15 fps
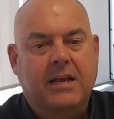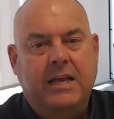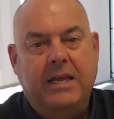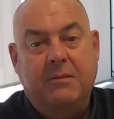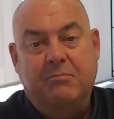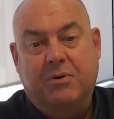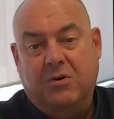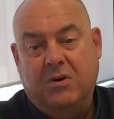
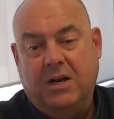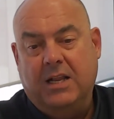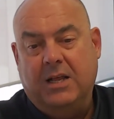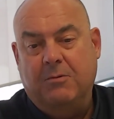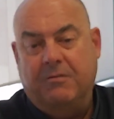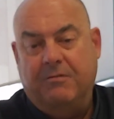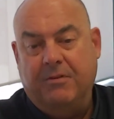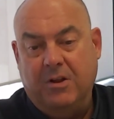Importantly,
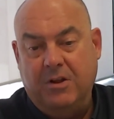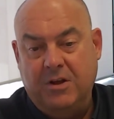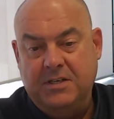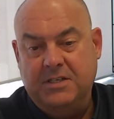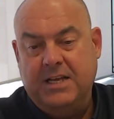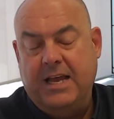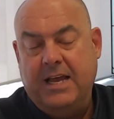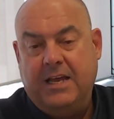we've
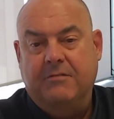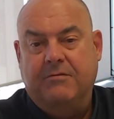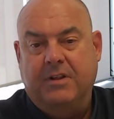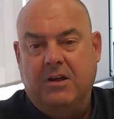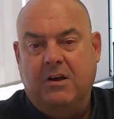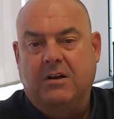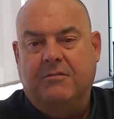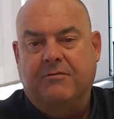learned a heck of a
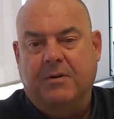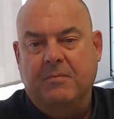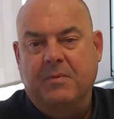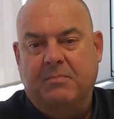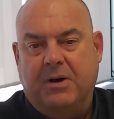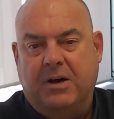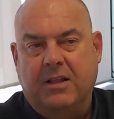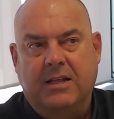lot from the
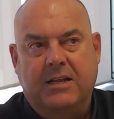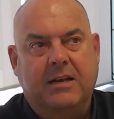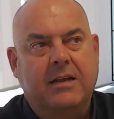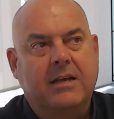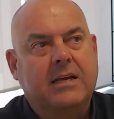pilot.